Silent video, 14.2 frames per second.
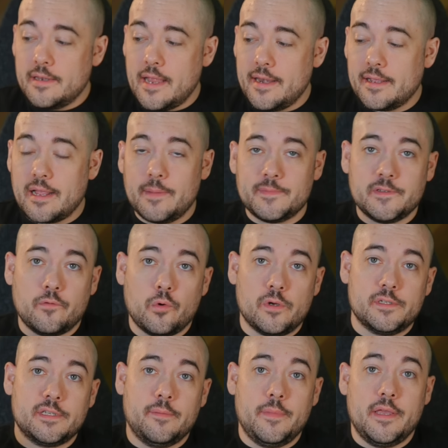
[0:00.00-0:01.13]
Nine of Cups, of
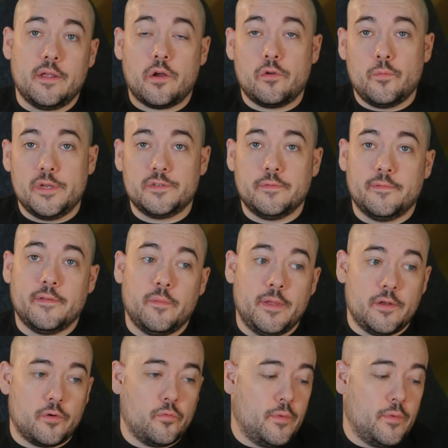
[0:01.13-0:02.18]
course, can be a card of wish fulfillment or